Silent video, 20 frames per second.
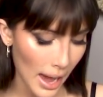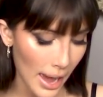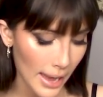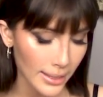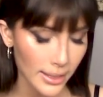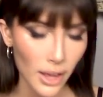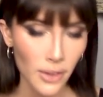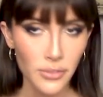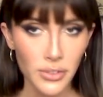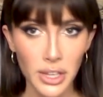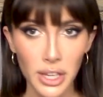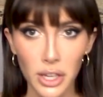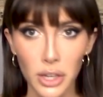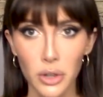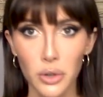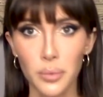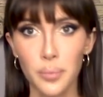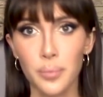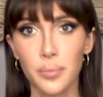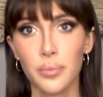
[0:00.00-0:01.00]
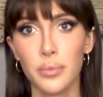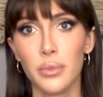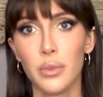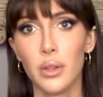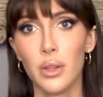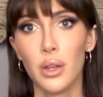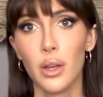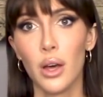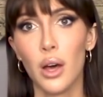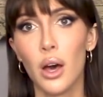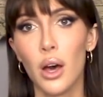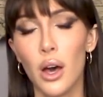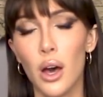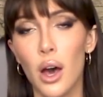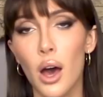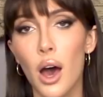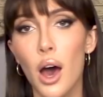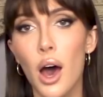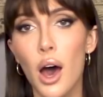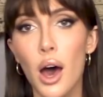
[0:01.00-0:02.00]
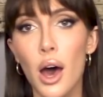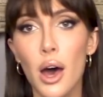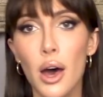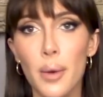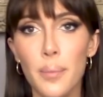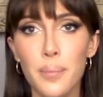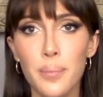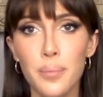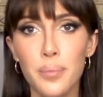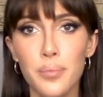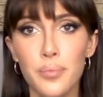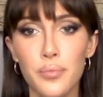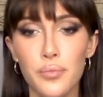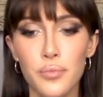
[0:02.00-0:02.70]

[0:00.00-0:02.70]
I love you? Um